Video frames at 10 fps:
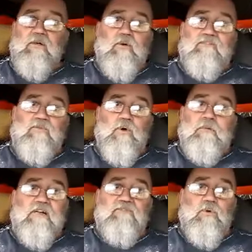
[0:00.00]
know what a
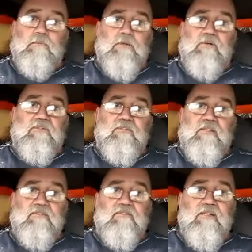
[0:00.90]
4x4 post
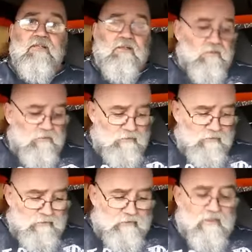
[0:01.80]
is.
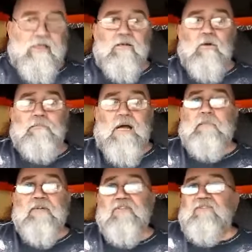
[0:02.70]
And
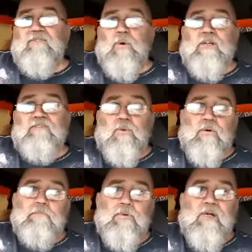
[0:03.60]
Obama's the
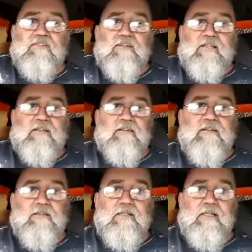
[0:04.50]
44th president,
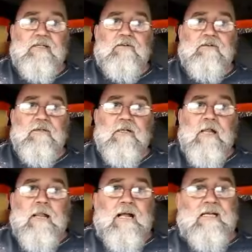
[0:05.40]
you know.
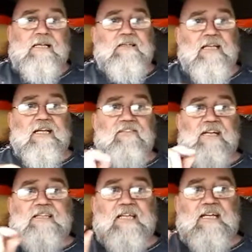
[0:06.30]
I didn't think of
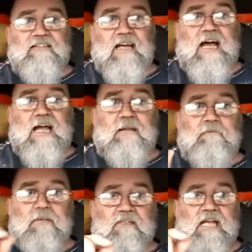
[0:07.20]
it at that
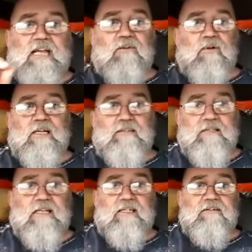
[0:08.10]
time, but later I
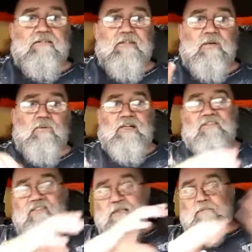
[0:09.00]
did. You know, when I seen